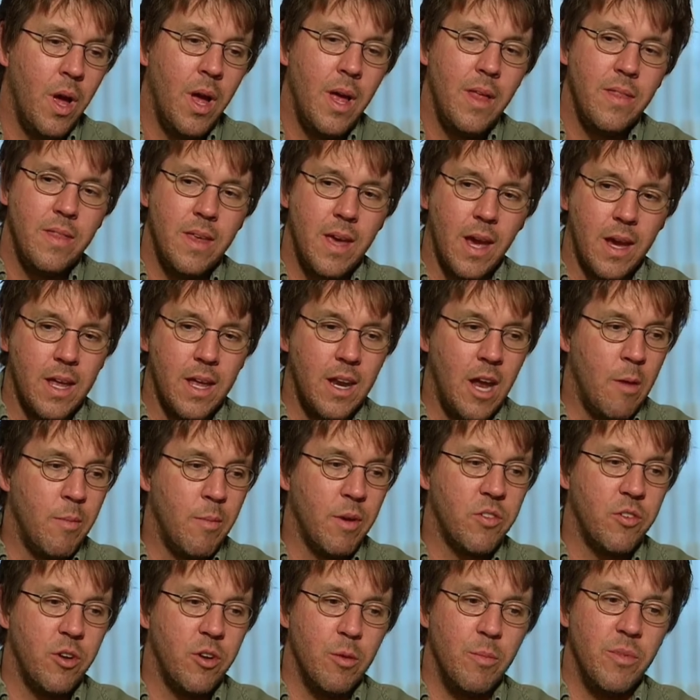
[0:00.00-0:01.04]
the
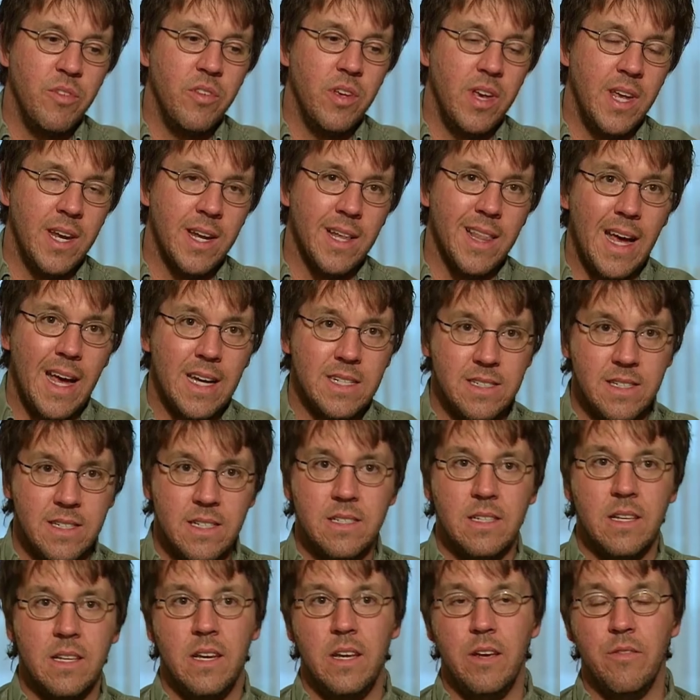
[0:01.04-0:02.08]
economics term is
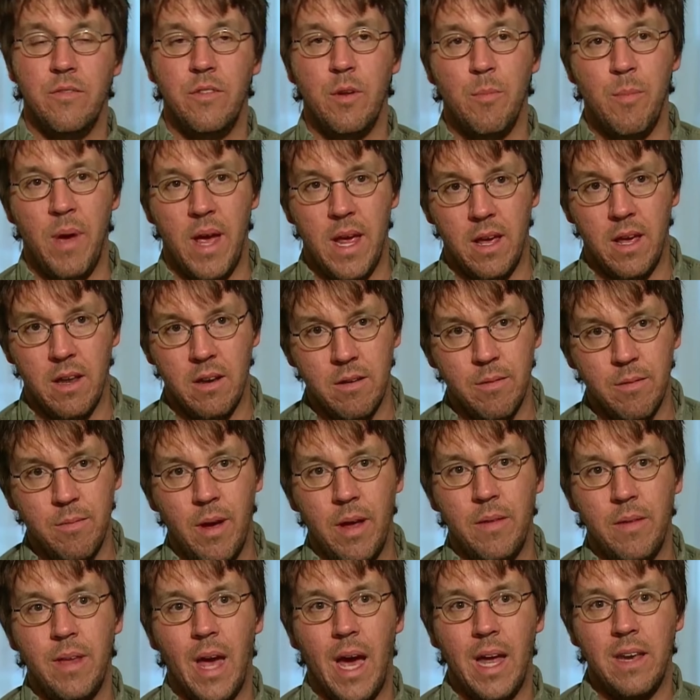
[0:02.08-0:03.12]
inelasticity of demand.
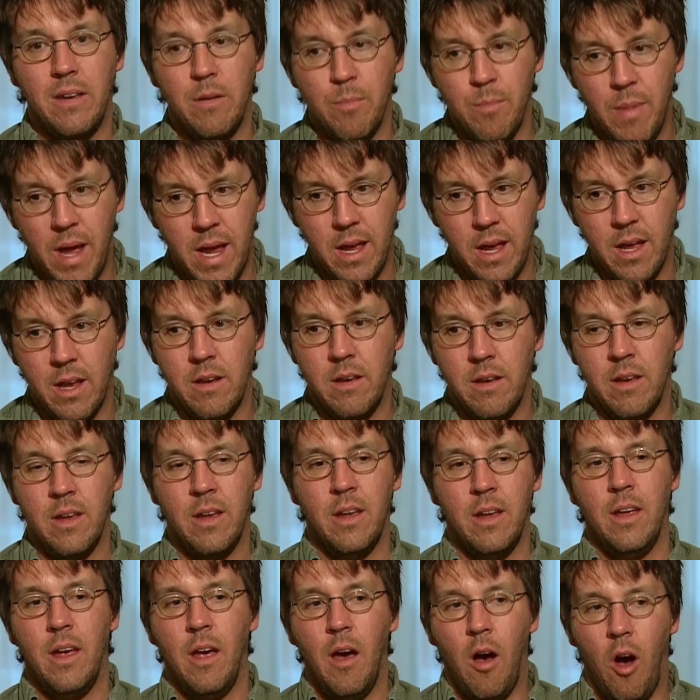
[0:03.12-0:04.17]
I demand
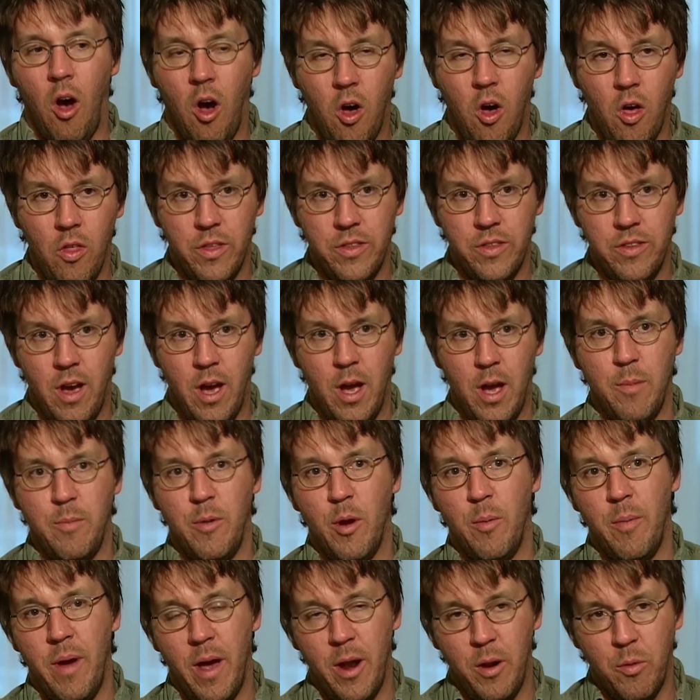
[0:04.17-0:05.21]
all the time, no
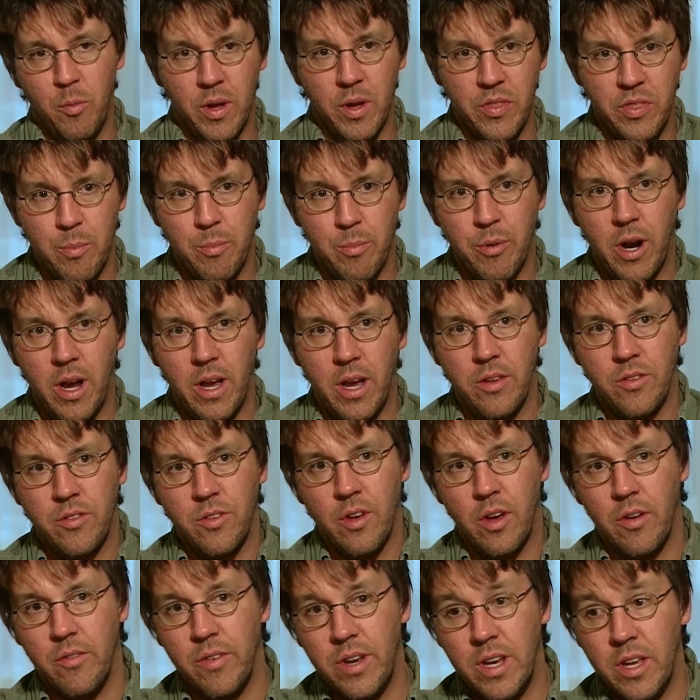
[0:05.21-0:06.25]
matter what the price
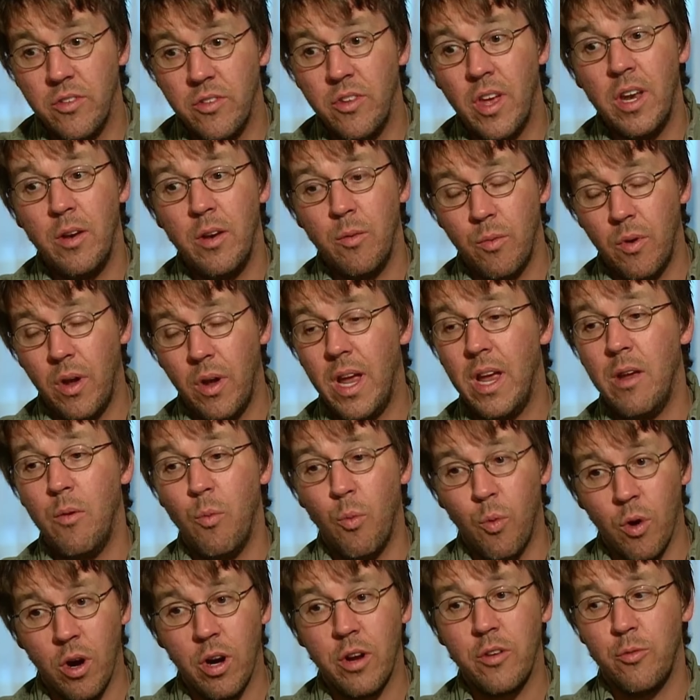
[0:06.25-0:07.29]
of it is, and it
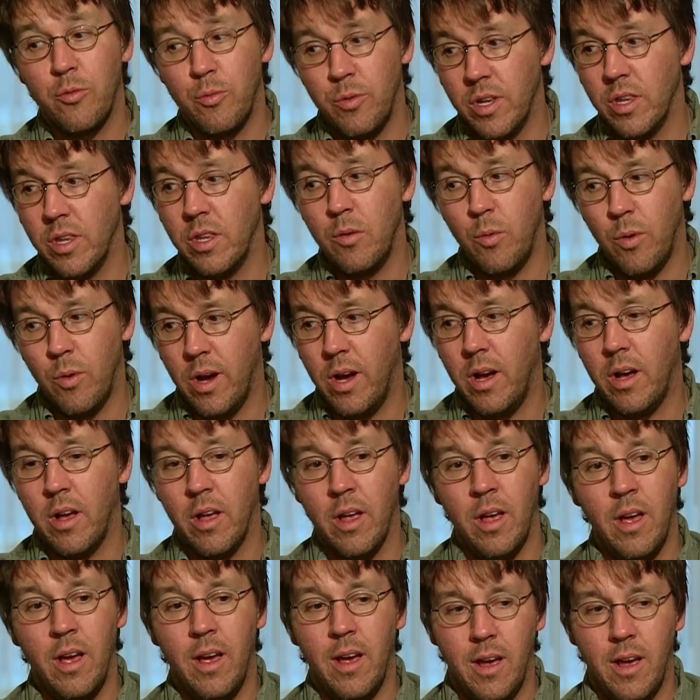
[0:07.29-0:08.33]
works really
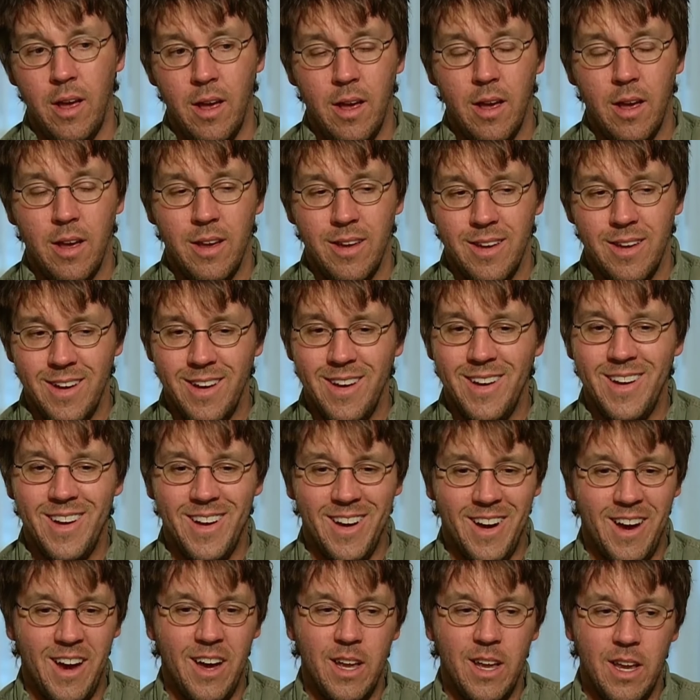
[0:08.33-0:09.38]
well
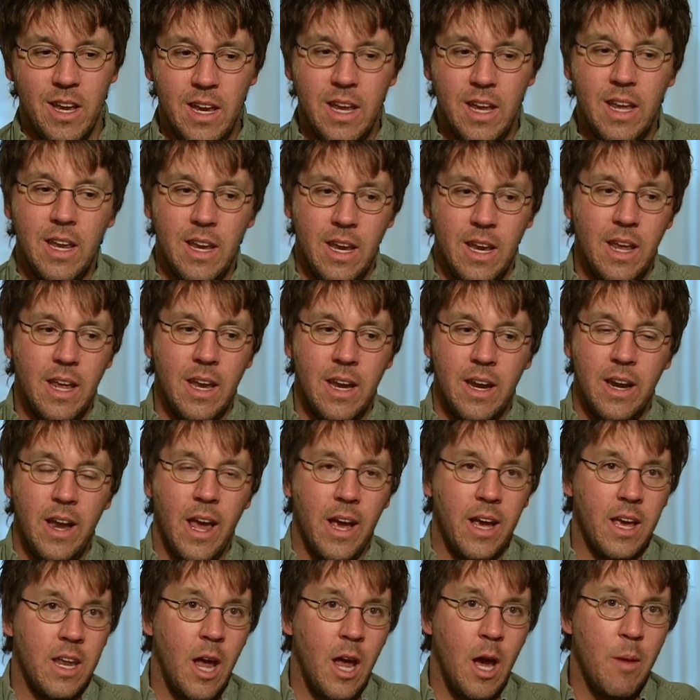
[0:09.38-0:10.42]
in an
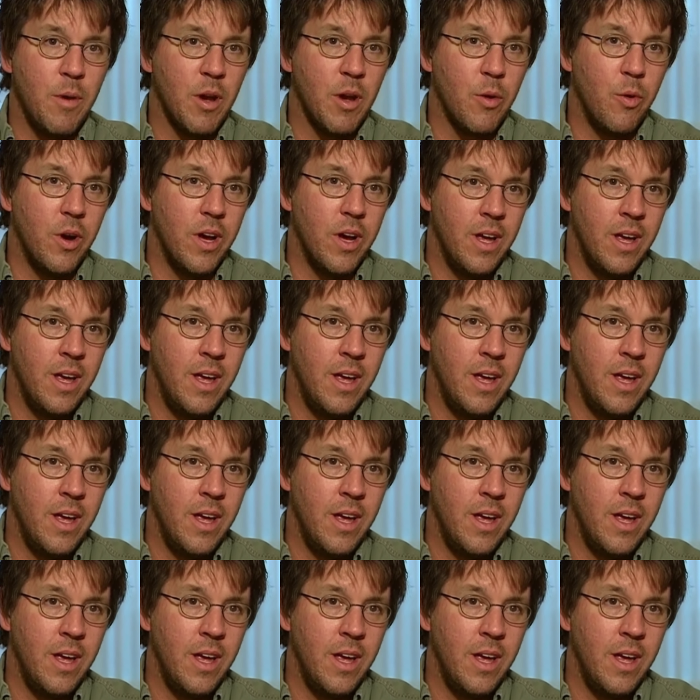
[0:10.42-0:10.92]
economic way.